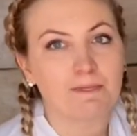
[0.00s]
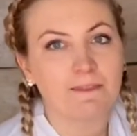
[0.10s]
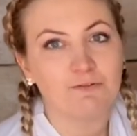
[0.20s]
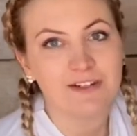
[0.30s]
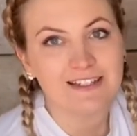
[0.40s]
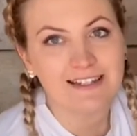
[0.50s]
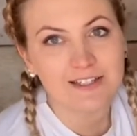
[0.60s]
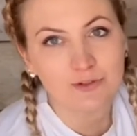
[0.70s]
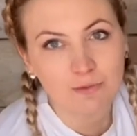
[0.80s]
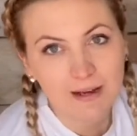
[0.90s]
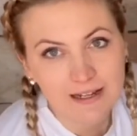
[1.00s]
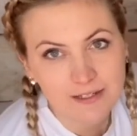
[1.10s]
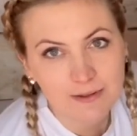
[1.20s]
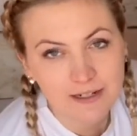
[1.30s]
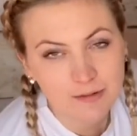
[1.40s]
Obviously it's all wet as
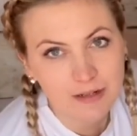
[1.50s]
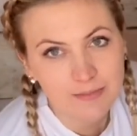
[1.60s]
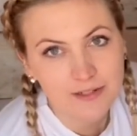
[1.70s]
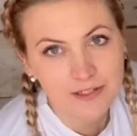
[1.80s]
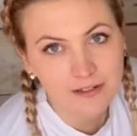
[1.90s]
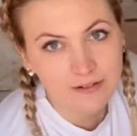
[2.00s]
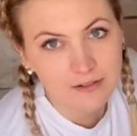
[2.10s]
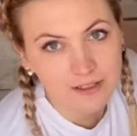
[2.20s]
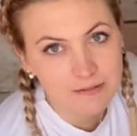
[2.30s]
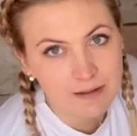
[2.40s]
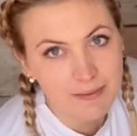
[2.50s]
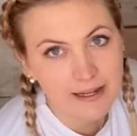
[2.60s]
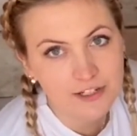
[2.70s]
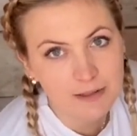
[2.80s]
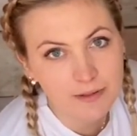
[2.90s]
well at the moment, so it all looks a bit
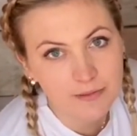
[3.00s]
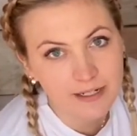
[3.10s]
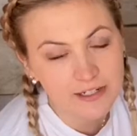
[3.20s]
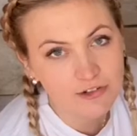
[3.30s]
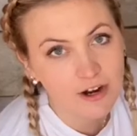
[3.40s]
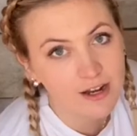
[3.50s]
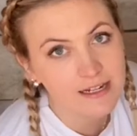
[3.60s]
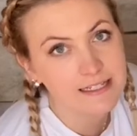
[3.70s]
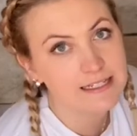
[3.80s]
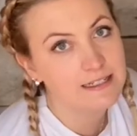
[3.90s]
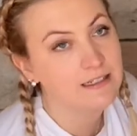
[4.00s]
patchy, but when it dries,